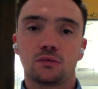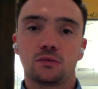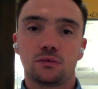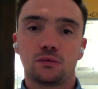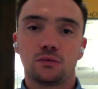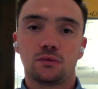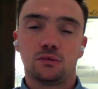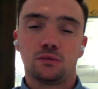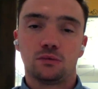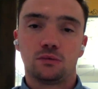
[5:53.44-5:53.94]

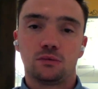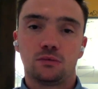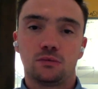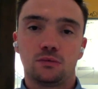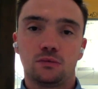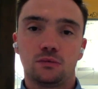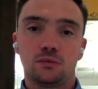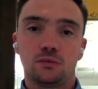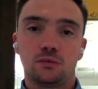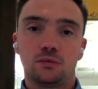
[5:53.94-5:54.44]

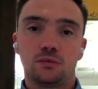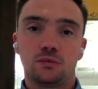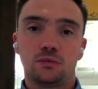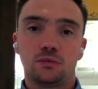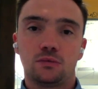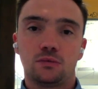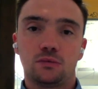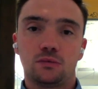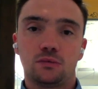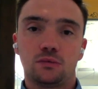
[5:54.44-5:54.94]

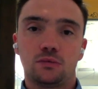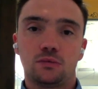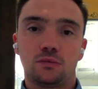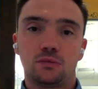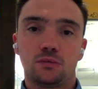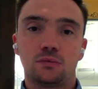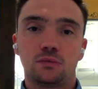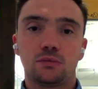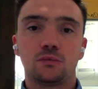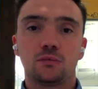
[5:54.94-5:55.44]

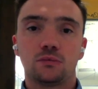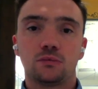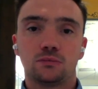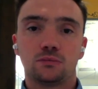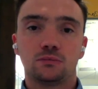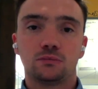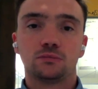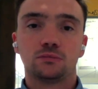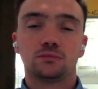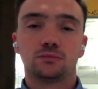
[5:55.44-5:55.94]

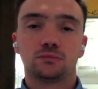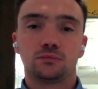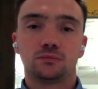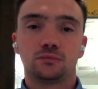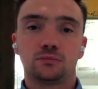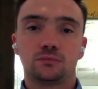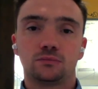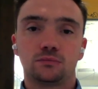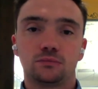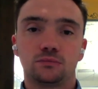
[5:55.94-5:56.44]

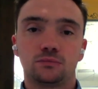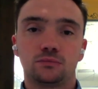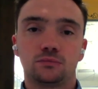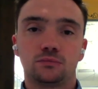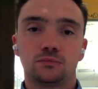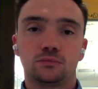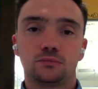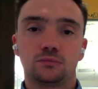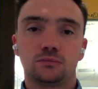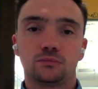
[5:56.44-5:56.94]

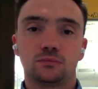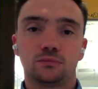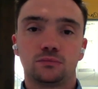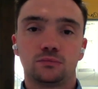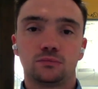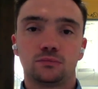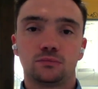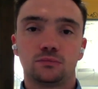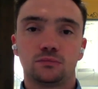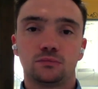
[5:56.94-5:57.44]

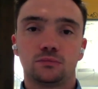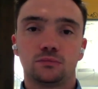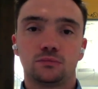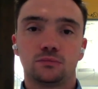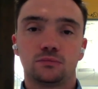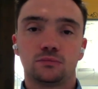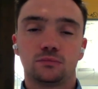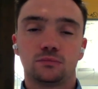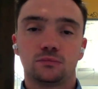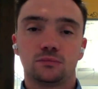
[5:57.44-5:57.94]

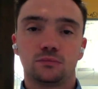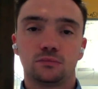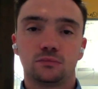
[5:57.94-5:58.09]
(silent)